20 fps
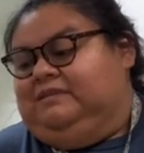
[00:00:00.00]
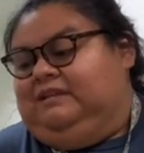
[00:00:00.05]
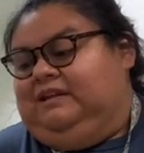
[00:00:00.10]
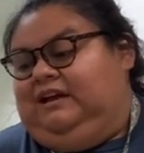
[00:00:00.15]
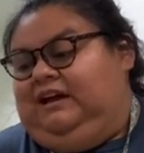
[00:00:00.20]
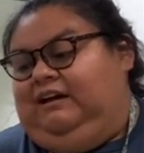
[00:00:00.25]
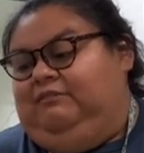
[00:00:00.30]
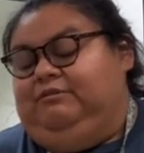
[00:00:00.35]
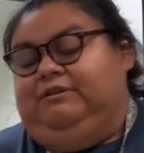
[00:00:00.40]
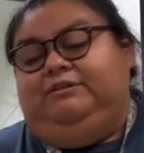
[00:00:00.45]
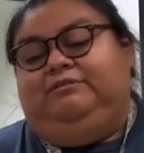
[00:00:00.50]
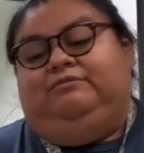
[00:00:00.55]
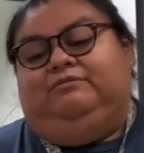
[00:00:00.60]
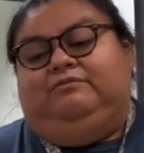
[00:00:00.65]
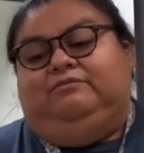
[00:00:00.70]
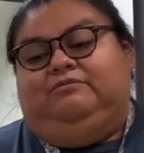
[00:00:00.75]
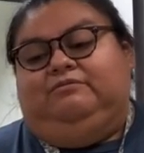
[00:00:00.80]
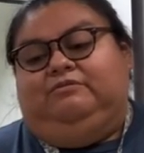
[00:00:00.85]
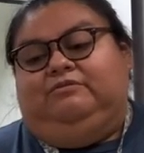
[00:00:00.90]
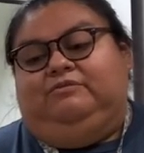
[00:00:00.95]
I wouldn't
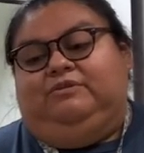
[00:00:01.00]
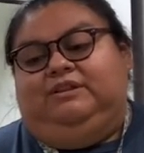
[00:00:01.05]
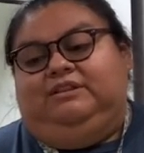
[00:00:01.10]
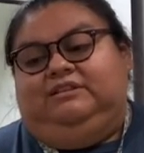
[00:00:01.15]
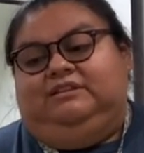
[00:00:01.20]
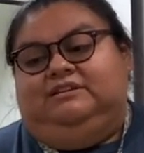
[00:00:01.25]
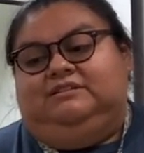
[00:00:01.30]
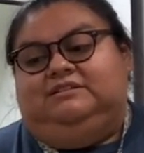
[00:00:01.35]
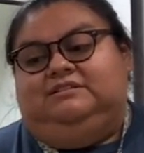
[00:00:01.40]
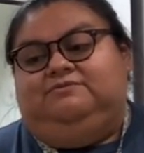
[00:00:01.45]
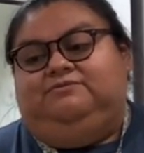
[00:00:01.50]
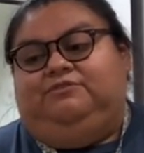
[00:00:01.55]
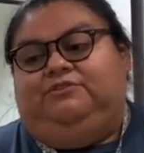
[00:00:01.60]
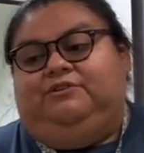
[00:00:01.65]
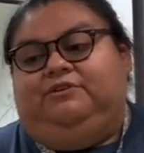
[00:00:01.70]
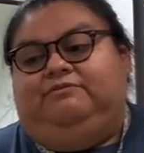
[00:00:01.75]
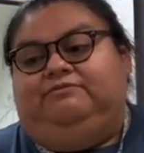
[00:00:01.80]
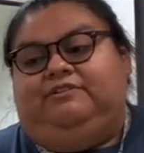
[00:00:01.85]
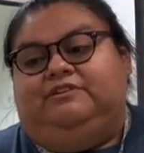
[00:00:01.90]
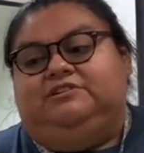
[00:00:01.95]
want this for
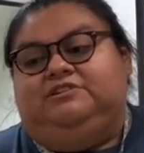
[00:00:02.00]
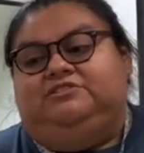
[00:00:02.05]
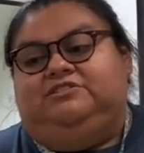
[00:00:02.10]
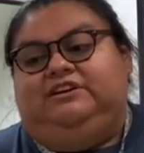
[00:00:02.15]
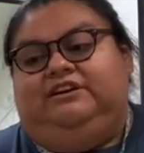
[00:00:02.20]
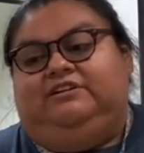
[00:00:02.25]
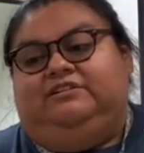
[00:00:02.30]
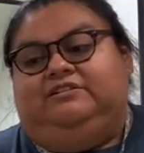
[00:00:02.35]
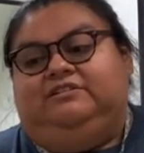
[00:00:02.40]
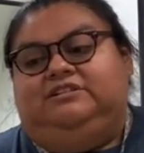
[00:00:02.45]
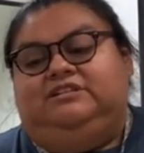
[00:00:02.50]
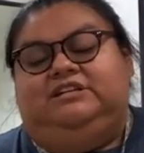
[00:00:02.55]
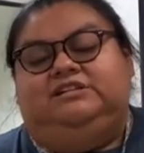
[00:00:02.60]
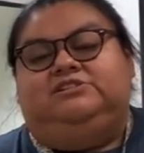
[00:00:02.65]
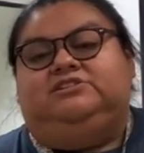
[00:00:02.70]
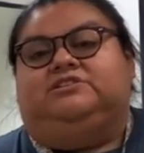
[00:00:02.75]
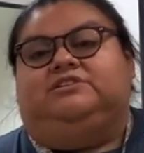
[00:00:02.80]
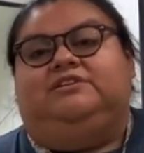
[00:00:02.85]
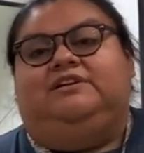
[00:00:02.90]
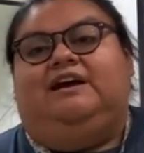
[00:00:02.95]
a first year
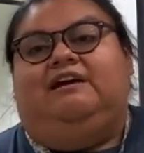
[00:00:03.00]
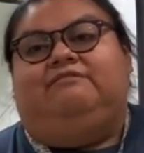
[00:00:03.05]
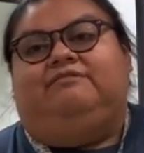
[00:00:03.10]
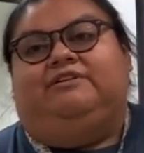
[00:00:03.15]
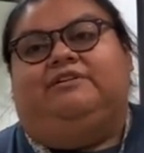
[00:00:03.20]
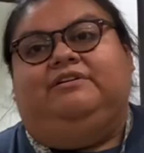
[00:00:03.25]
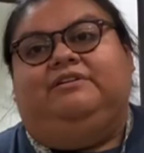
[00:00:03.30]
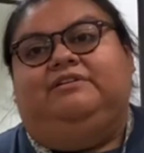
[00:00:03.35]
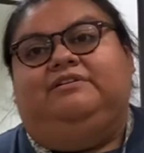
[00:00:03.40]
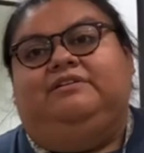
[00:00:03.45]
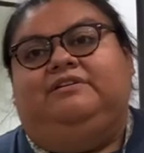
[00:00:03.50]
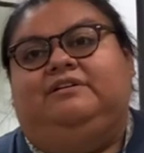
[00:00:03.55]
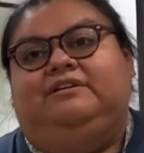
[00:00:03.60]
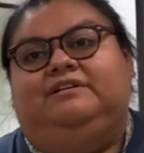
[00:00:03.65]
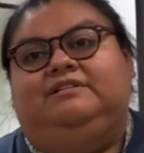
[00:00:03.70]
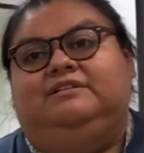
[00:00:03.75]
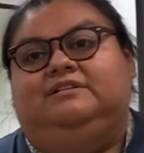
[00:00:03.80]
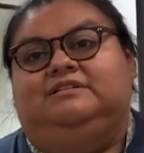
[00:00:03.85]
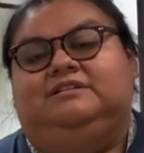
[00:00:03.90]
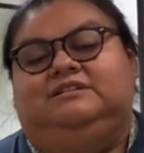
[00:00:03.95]
teacher ever.
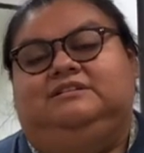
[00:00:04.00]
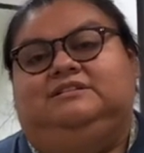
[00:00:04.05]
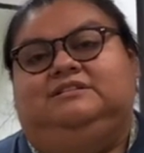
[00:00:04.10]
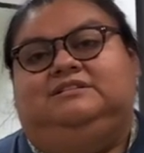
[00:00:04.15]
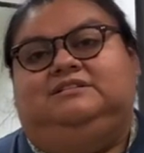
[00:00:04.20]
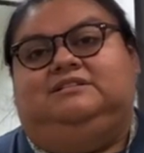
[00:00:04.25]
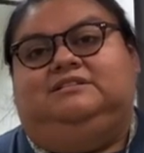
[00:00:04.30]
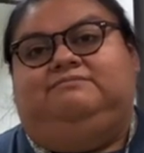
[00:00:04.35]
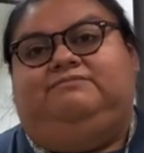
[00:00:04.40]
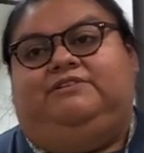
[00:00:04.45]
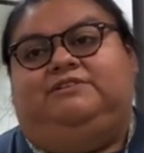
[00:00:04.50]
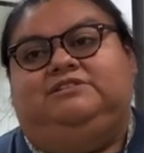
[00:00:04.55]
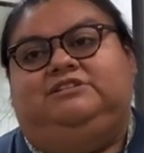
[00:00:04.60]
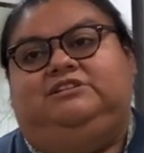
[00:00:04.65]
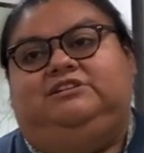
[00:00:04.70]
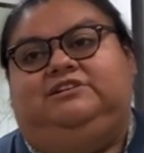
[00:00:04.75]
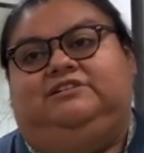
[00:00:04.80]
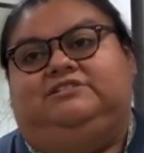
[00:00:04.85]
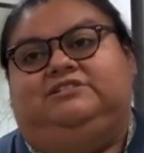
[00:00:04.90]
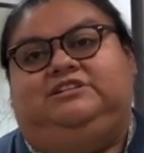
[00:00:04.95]
The first
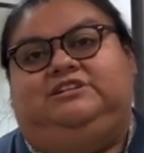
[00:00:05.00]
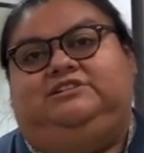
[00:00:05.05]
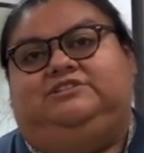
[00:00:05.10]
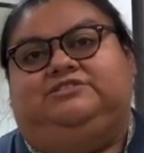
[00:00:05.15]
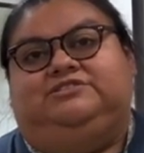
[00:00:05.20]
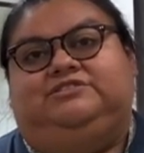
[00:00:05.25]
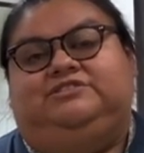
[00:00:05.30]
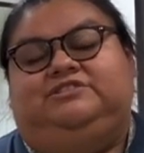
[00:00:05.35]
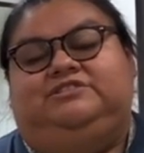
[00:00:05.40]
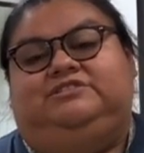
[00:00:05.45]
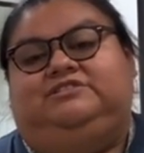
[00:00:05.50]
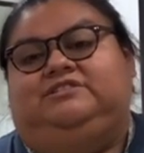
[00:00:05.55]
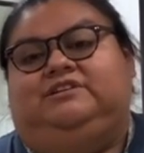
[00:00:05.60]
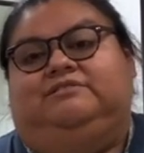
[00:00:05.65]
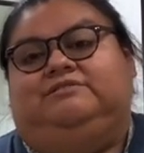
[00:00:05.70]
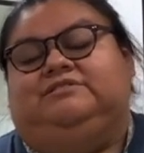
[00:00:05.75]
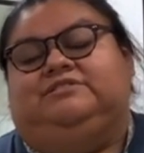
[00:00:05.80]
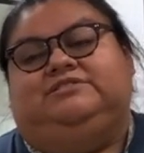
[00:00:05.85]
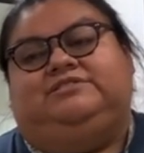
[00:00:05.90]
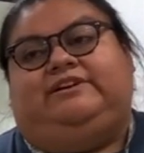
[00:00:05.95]
year teachers don't
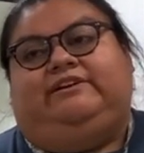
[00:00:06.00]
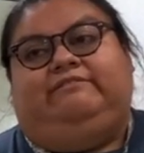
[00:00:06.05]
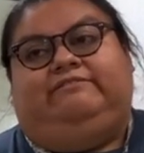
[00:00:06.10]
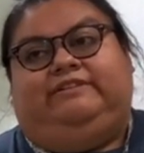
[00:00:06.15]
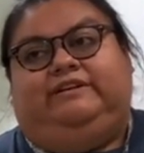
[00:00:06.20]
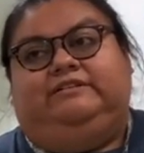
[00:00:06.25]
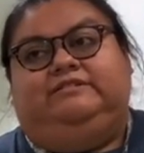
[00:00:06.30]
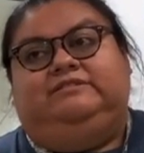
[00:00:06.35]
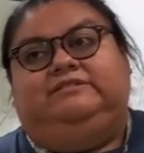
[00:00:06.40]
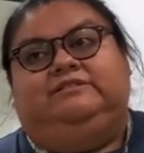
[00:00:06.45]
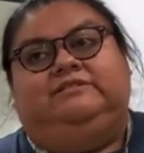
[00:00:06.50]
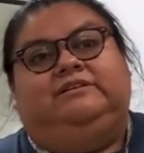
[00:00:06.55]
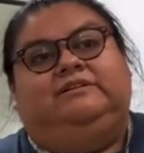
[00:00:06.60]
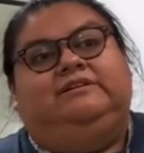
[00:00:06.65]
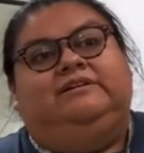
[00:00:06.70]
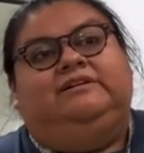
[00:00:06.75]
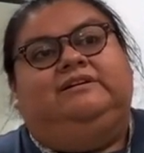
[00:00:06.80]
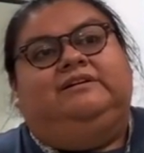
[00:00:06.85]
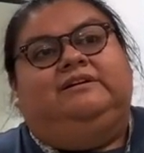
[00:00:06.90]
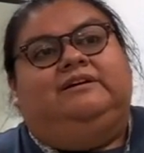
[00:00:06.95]
deserve
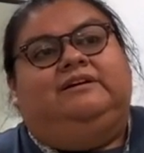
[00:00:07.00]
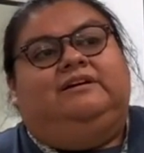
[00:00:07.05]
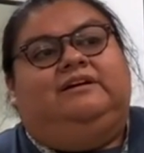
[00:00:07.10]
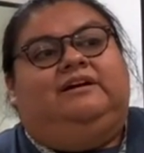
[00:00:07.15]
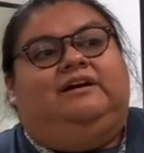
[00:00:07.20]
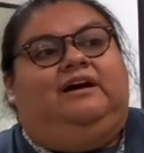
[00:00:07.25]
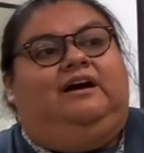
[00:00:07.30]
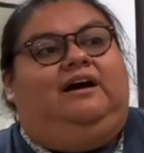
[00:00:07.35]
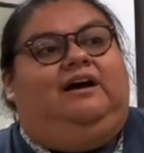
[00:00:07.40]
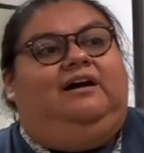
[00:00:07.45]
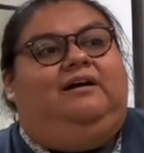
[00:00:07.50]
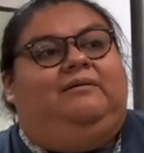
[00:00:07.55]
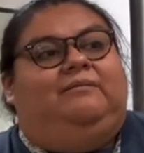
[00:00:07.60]
this.